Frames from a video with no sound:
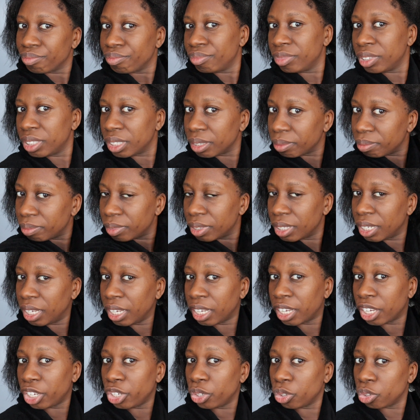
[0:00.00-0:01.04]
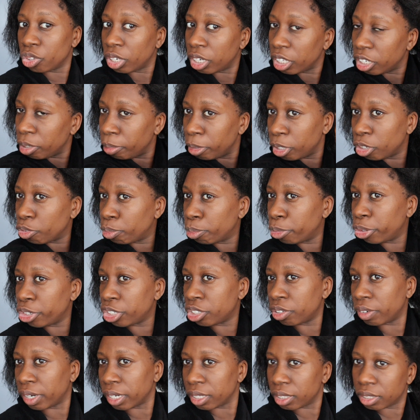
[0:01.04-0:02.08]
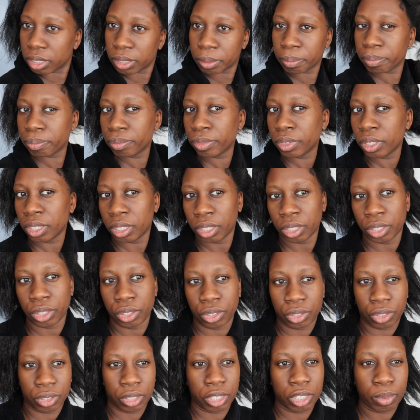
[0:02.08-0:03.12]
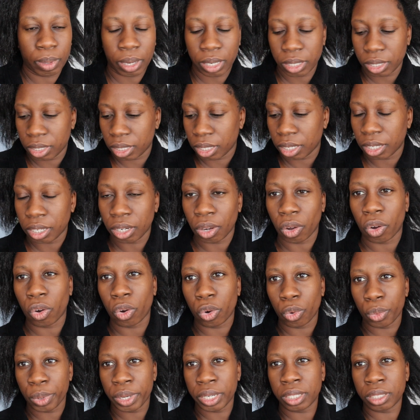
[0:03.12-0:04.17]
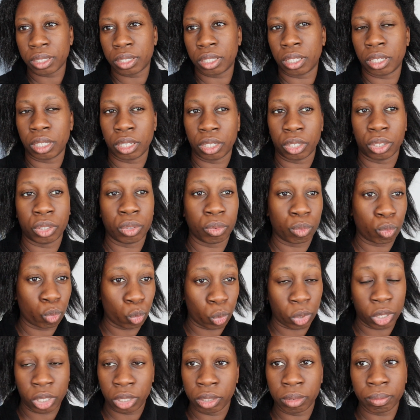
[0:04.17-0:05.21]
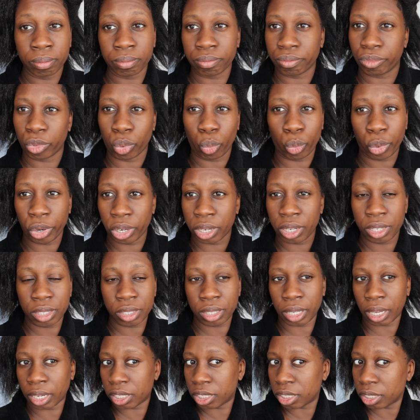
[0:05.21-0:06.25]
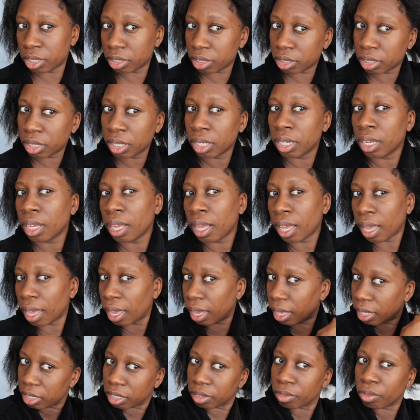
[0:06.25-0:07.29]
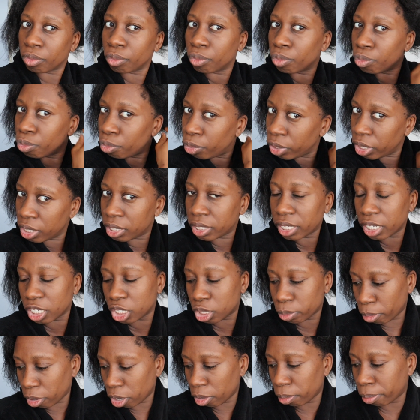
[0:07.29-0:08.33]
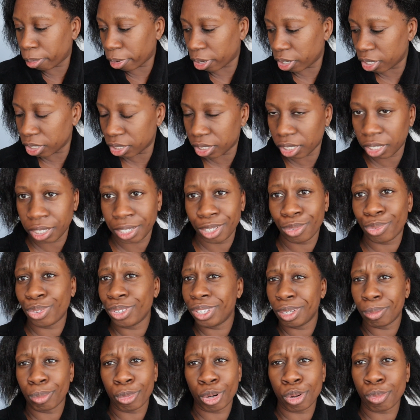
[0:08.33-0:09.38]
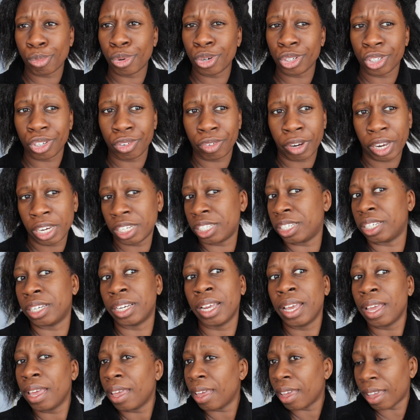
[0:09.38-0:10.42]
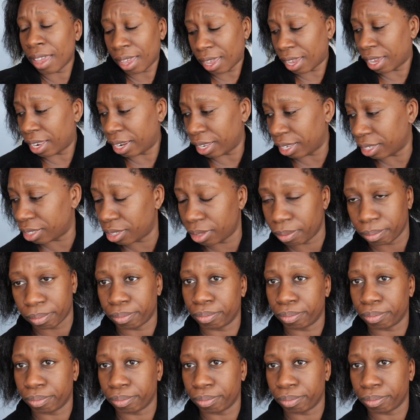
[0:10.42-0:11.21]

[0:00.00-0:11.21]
yeah, it could use a little bit of moisturizer. So that's why I said always one, work in sections and really take small parts. And if you need more moisturizer, add it.